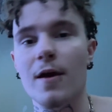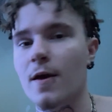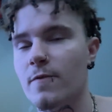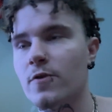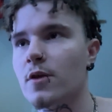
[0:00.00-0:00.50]

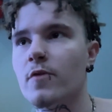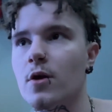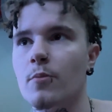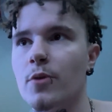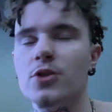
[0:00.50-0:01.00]
if you're living on
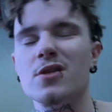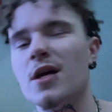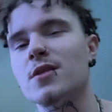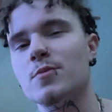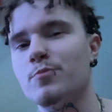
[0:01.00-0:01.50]
a budget,
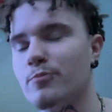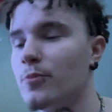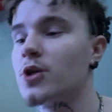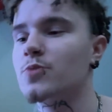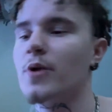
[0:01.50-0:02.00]
that's
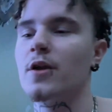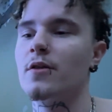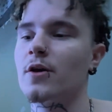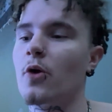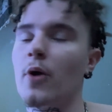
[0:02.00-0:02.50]
much better
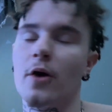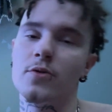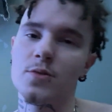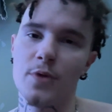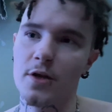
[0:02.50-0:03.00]
than going out and
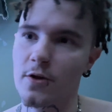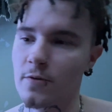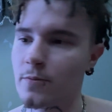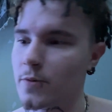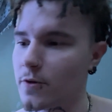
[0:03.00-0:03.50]
spending
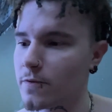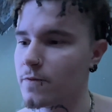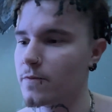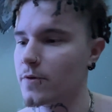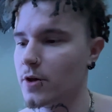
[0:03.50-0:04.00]

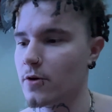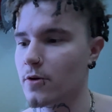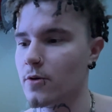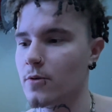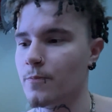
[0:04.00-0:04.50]

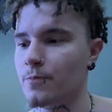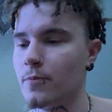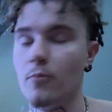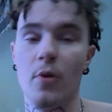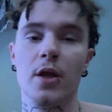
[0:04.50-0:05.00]
your
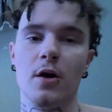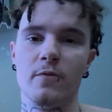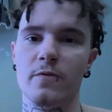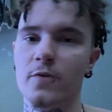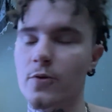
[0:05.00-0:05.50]
money on
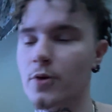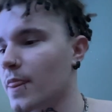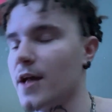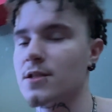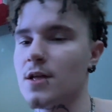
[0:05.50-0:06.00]
food
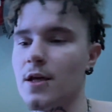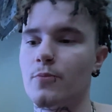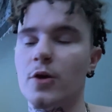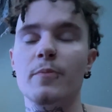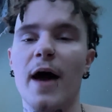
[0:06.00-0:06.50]
that's like
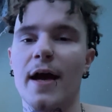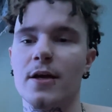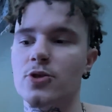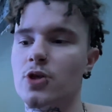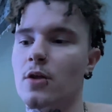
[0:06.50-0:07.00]

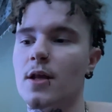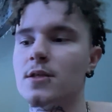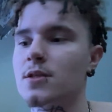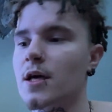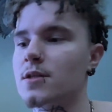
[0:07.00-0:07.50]
prepackaged.
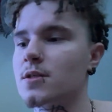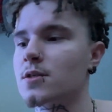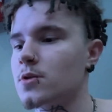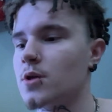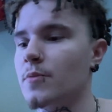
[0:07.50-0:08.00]
Unless that's
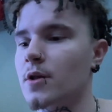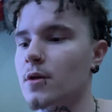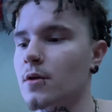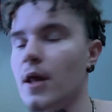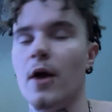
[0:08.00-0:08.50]

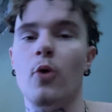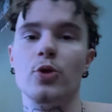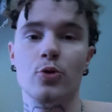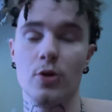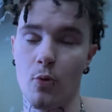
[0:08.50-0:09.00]
something that
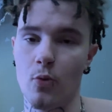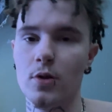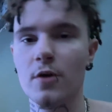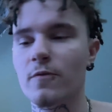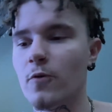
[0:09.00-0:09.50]
you can
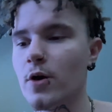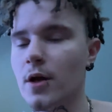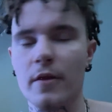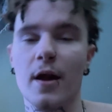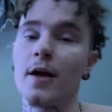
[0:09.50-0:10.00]
only afford,
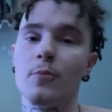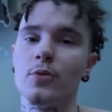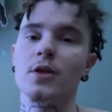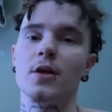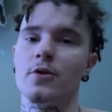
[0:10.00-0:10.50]
then I
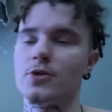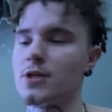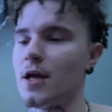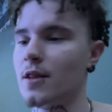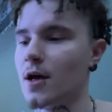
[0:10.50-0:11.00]
completely
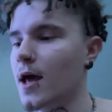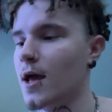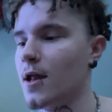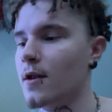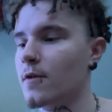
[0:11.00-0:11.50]
understand that.
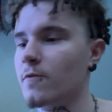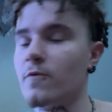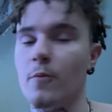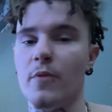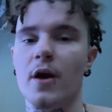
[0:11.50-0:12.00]
And
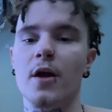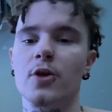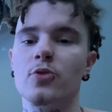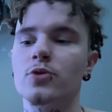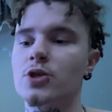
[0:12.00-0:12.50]
from there,
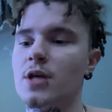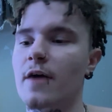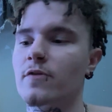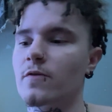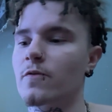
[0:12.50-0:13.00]
you just
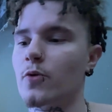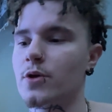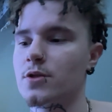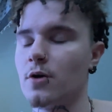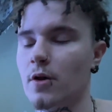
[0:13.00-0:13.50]
have to
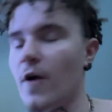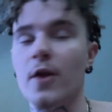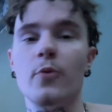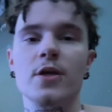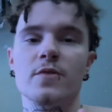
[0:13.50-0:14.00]
focus on
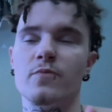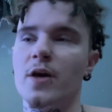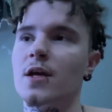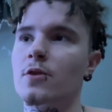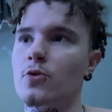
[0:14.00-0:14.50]
finding ways of
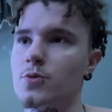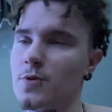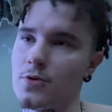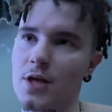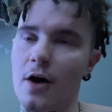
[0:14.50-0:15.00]
making those
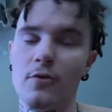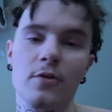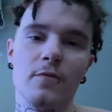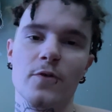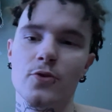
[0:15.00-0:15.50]
meals healthy
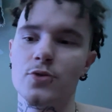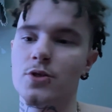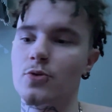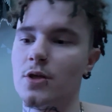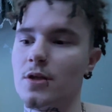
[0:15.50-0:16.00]
for you
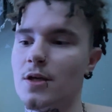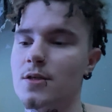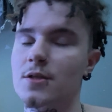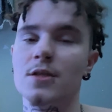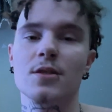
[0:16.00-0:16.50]
so you can
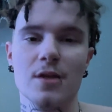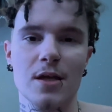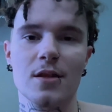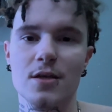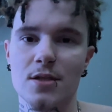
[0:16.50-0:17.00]
consistently
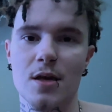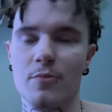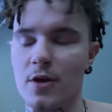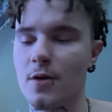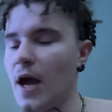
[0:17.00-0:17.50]
eat the same
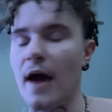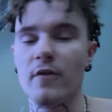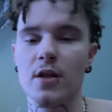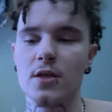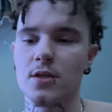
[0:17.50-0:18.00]
thing, have
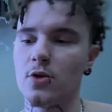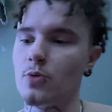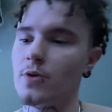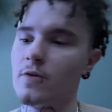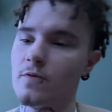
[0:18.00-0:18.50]
at least a little
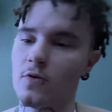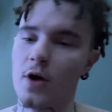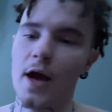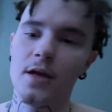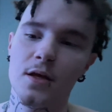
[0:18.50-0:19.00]
bit of
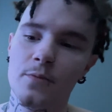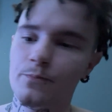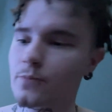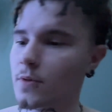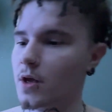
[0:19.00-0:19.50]
variety
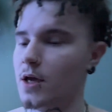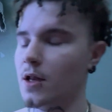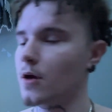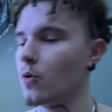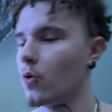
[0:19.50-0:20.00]
in
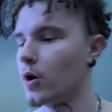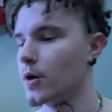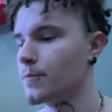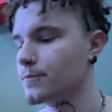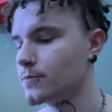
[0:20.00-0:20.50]
it,
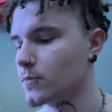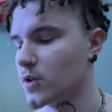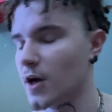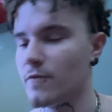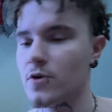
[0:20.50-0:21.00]
or
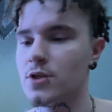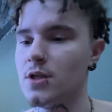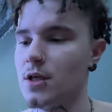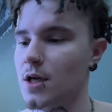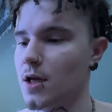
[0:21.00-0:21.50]

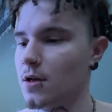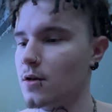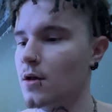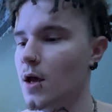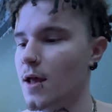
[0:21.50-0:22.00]
diversity
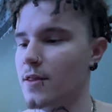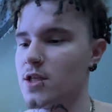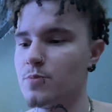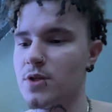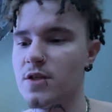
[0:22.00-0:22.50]
in the
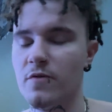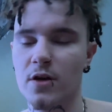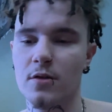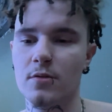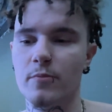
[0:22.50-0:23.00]
specific
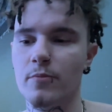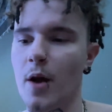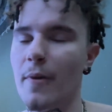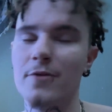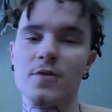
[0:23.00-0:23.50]

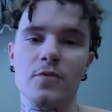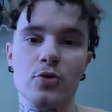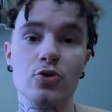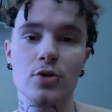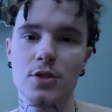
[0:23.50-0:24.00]
amounts of
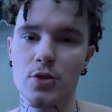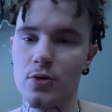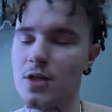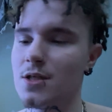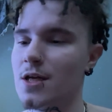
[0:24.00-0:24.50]
nutrients you
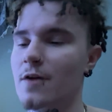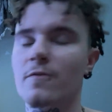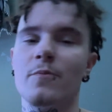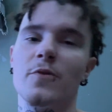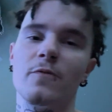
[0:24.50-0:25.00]
need to get
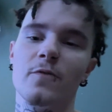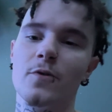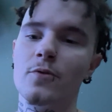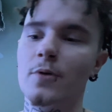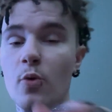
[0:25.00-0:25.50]
from the
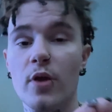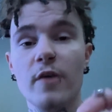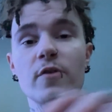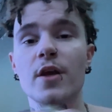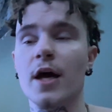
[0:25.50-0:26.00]
food. With
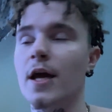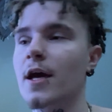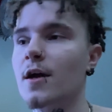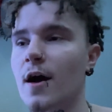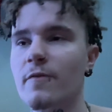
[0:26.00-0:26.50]
everything I
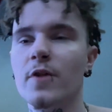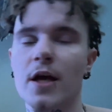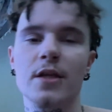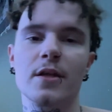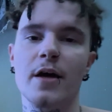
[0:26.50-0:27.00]
ate, I feel like
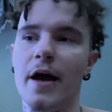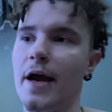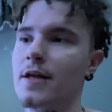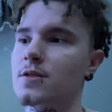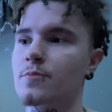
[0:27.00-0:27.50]
I did that. I
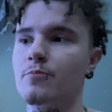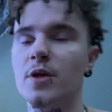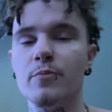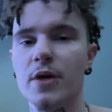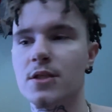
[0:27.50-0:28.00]
had some
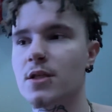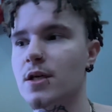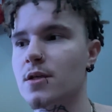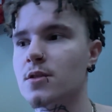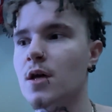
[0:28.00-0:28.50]
meat-based
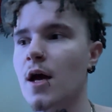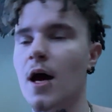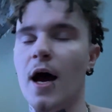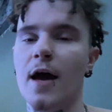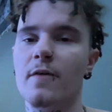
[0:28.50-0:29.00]
things,
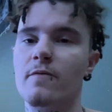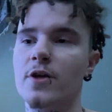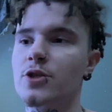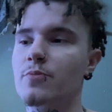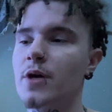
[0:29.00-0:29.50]
I had
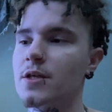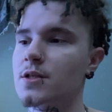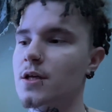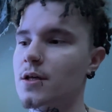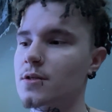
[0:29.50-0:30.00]
veggie-based
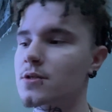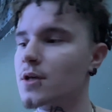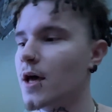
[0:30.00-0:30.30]
things,